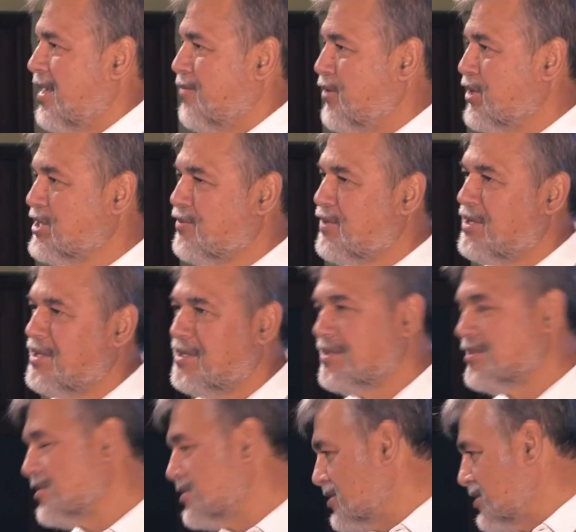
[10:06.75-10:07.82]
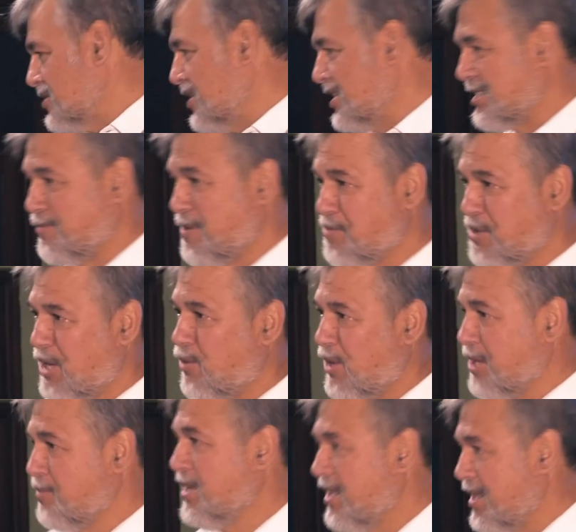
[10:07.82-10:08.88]
First of all, it's the people that
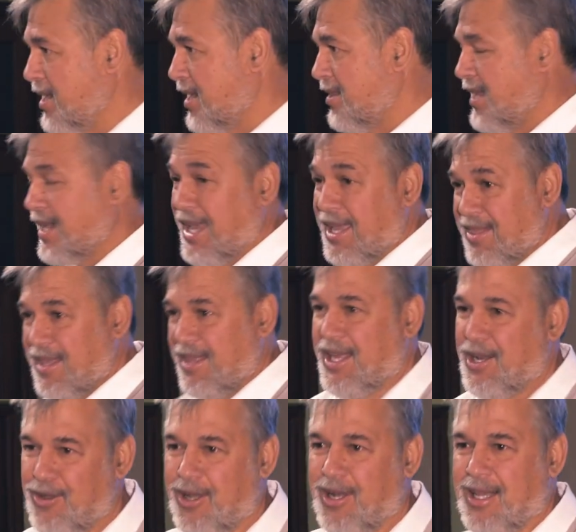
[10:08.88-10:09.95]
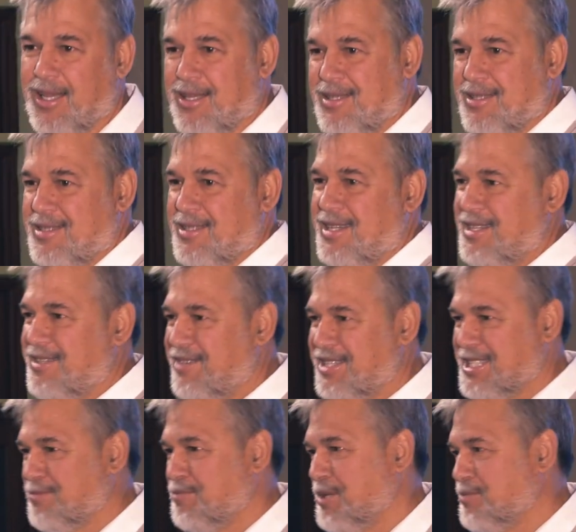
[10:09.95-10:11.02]
want to be there, they get there that early. The
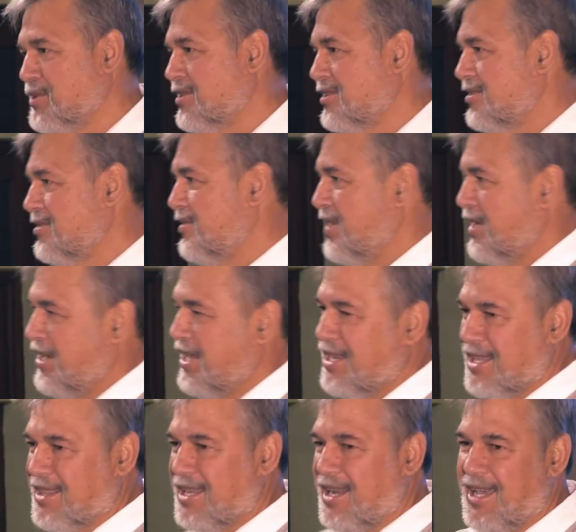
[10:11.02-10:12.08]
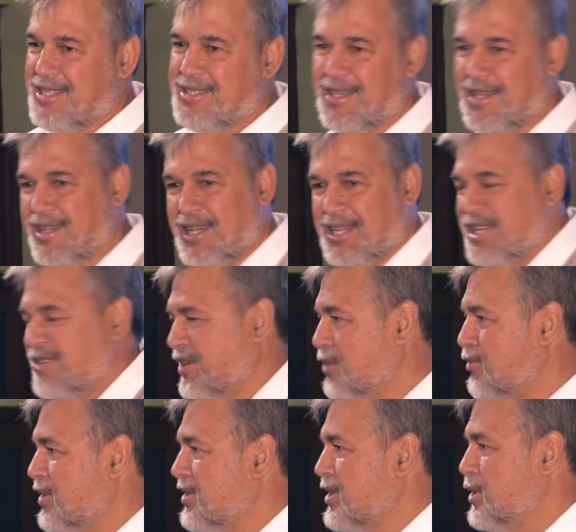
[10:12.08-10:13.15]
rest of the people, if they only get there later, I don't really
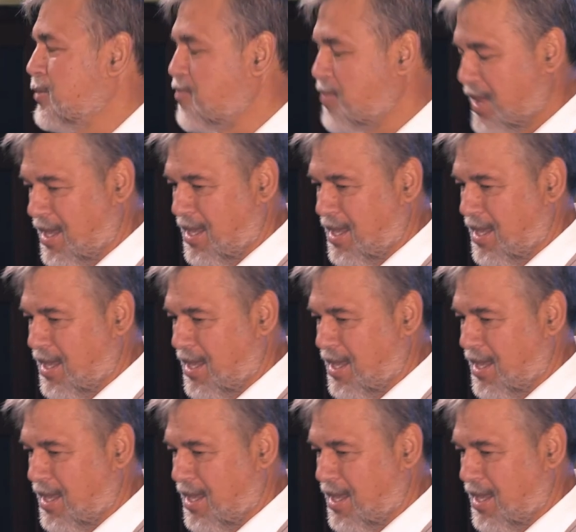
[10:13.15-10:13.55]
want them.